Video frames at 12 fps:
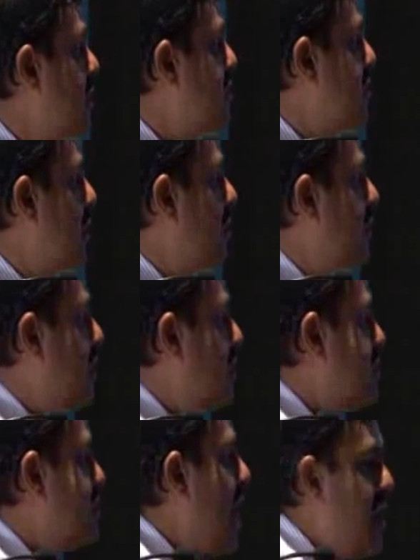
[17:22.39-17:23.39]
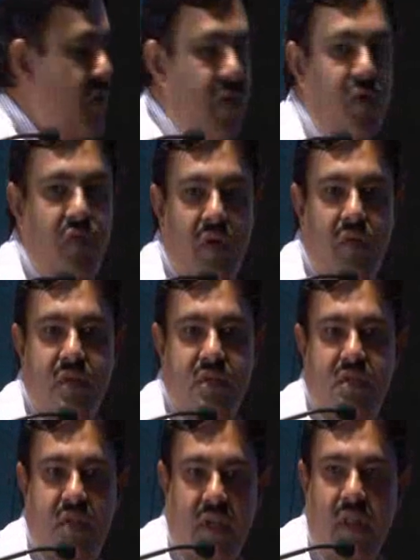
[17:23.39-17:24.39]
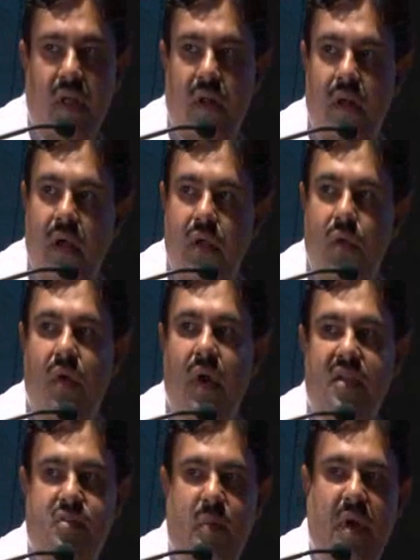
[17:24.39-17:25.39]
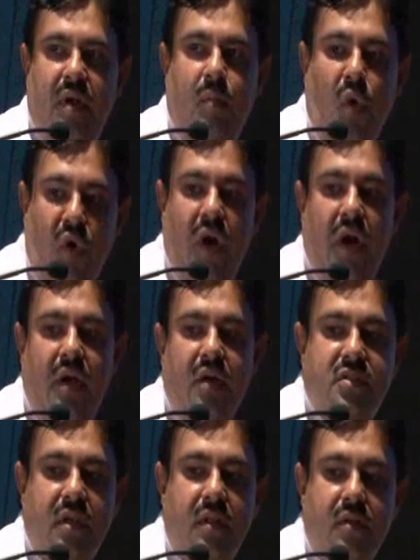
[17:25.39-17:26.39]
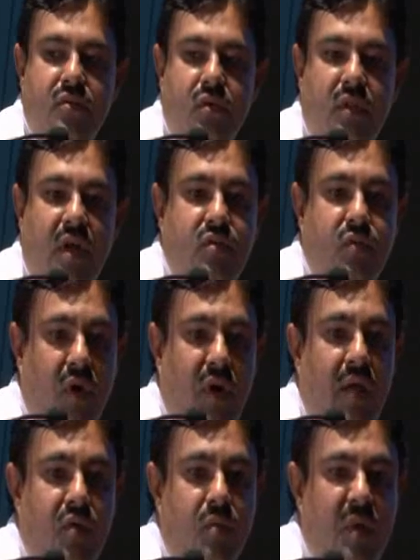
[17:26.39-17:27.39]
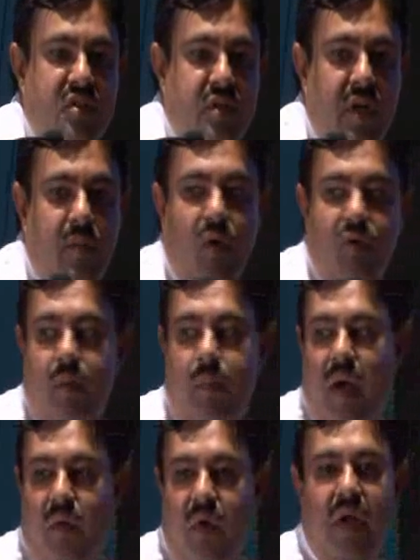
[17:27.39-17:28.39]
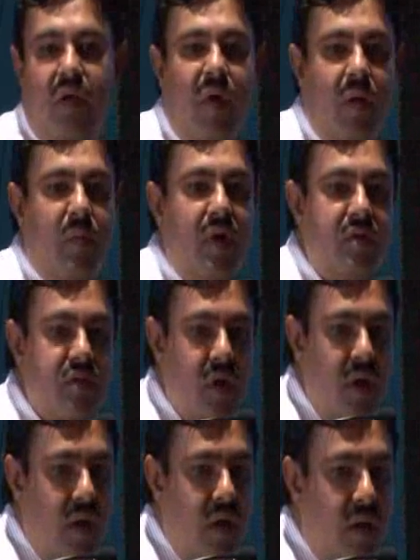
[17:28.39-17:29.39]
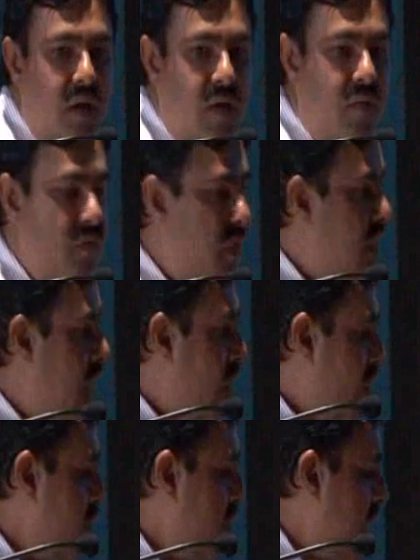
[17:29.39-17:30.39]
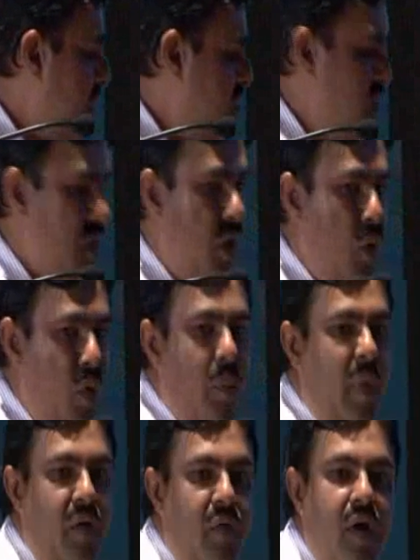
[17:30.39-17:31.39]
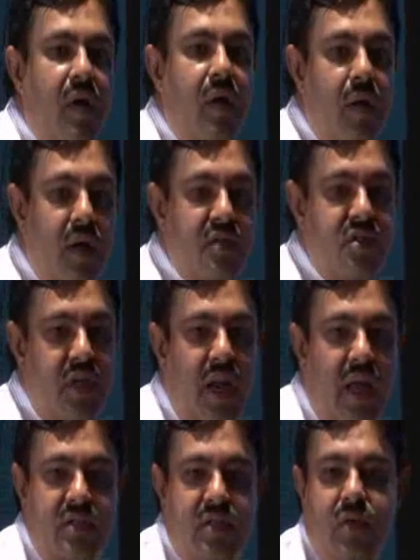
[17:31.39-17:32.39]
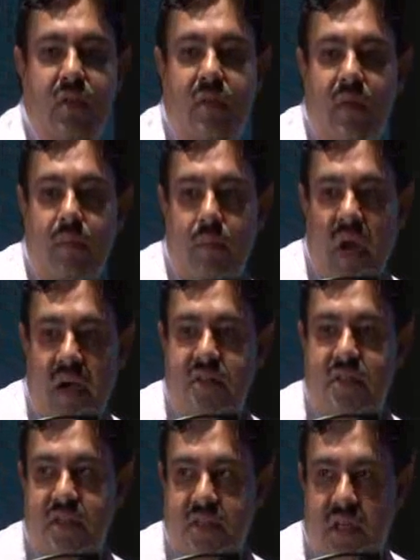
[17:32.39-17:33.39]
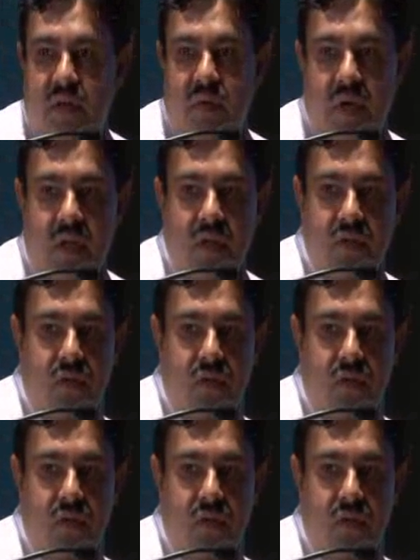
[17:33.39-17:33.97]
Instead of a sine wave frequency signal, you transmit a modulated signal. So that's what I was mentioning about the power requirements, with how I manage with a low power and still achieve better sensitivity.